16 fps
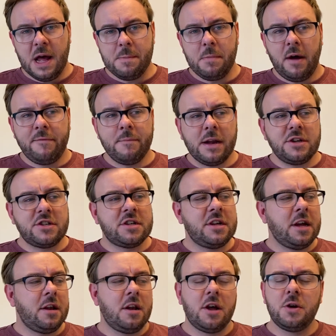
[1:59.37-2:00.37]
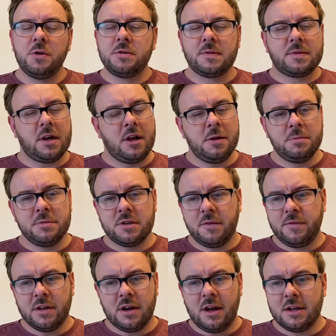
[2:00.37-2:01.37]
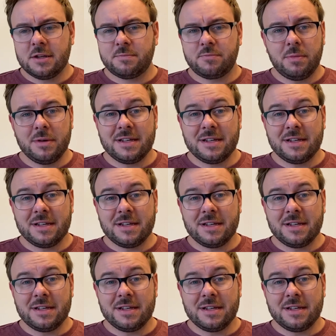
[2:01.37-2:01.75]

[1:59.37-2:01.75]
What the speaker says: I've mentioned it loads of times over the last